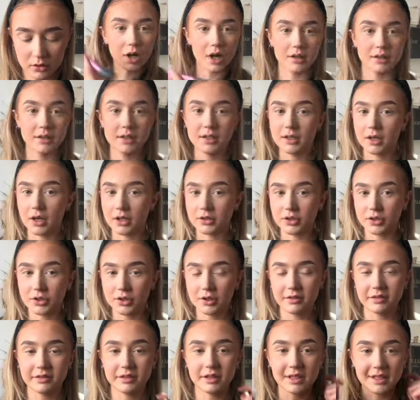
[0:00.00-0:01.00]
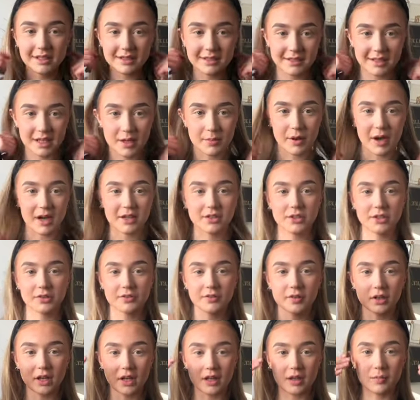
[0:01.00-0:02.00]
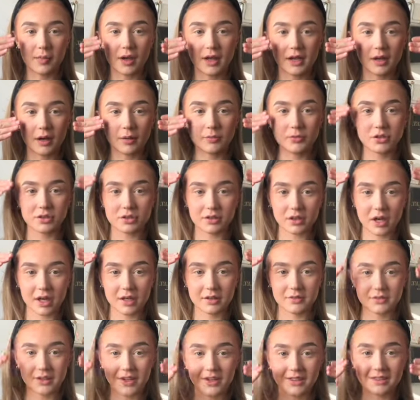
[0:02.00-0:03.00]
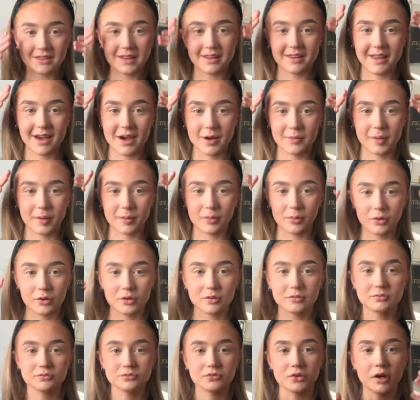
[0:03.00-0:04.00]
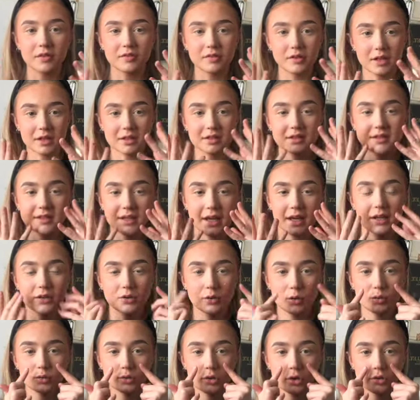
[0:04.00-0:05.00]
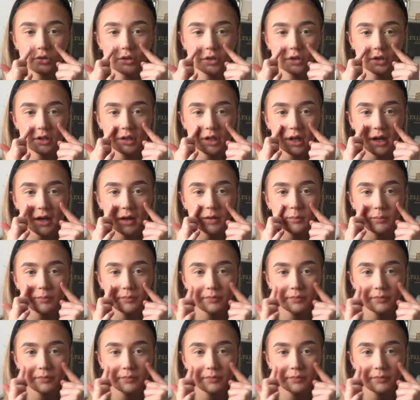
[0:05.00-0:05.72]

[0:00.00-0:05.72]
And then I don't know if you can see, but I just feel like the makeup just kind of goes like that a bit more rather than sitting all on the like,